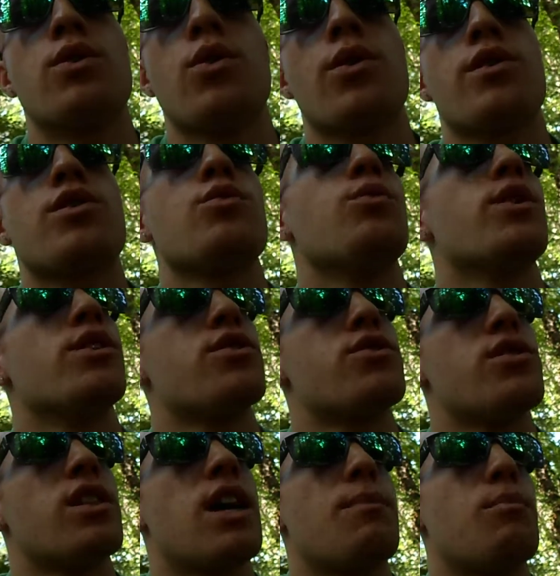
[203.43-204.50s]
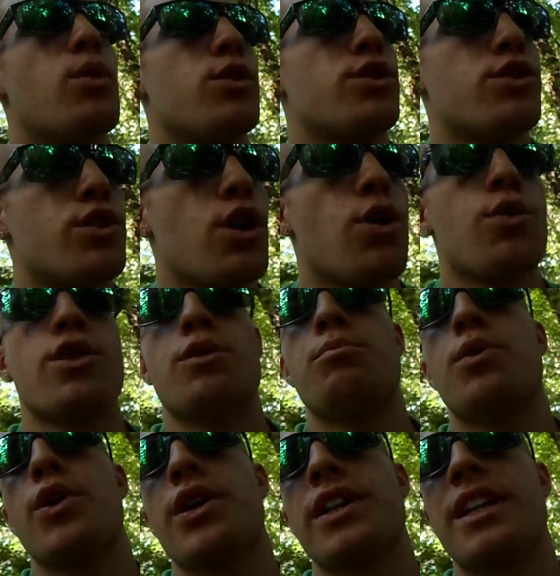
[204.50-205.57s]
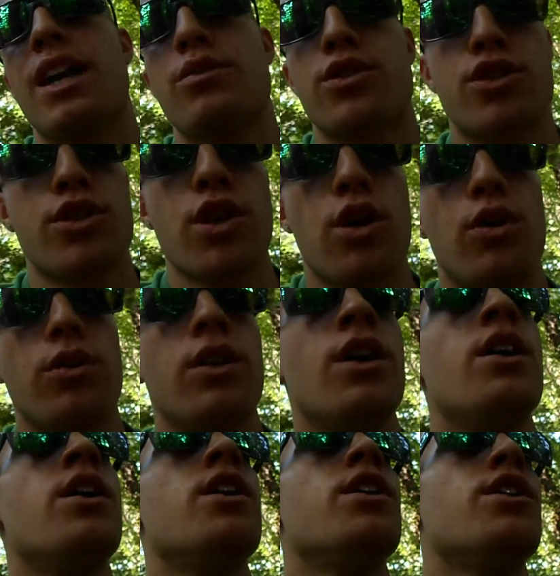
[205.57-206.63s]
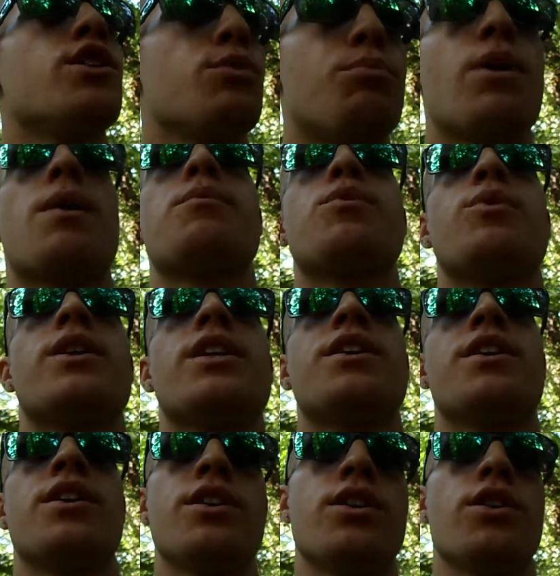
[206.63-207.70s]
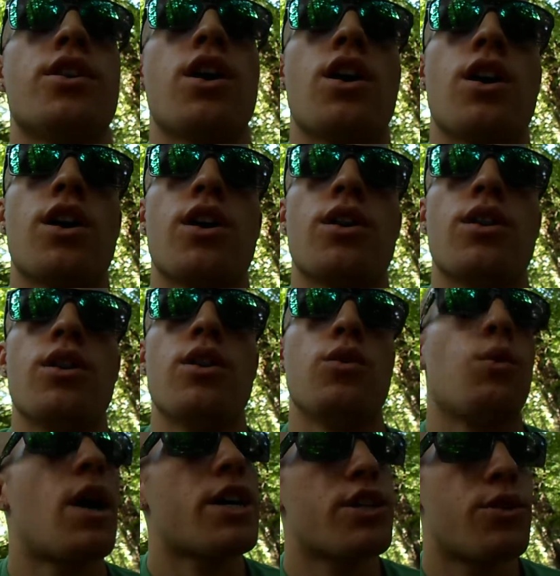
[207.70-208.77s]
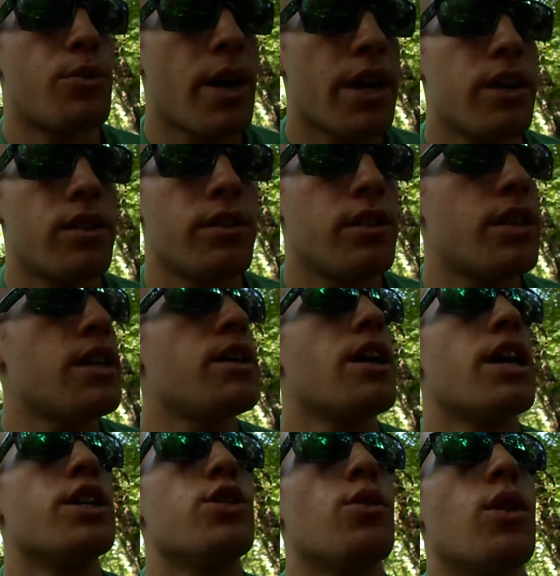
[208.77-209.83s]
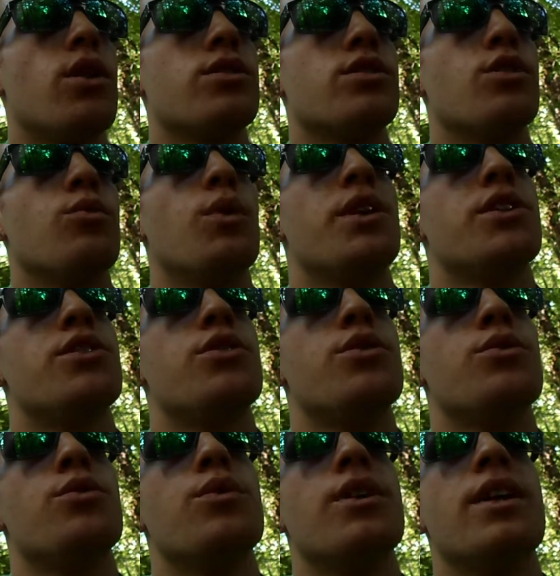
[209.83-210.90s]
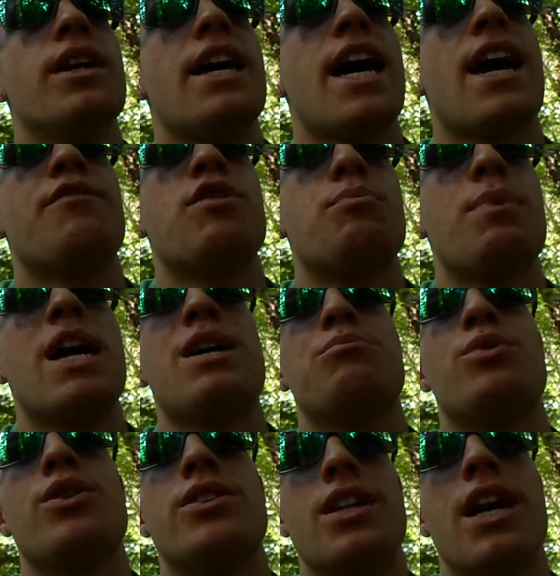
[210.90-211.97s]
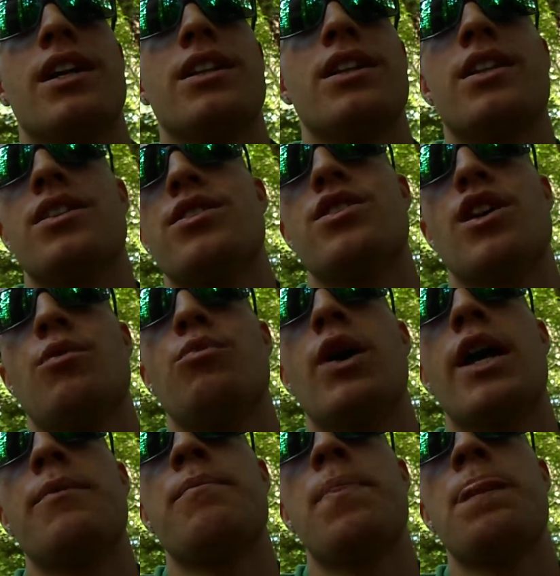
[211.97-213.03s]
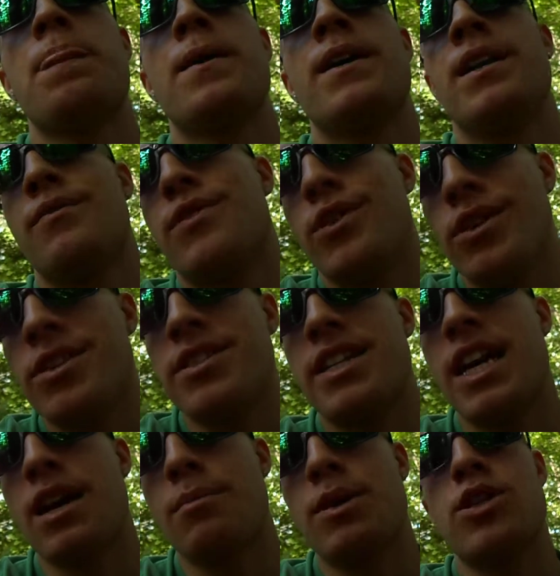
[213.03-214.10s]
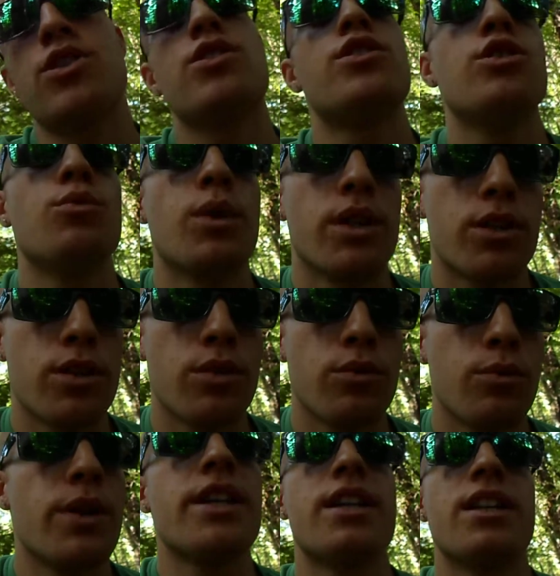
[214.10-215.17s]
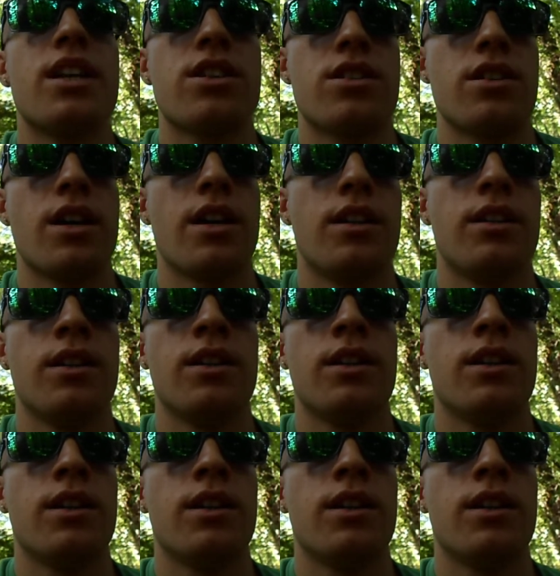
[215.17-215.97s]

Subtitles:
up north to where there's a lot more snow, they're putting down salt, you'll probably want to get your car washed regularly, and you also want to have the paint protected in some way. And if there is damage, you want to recondition it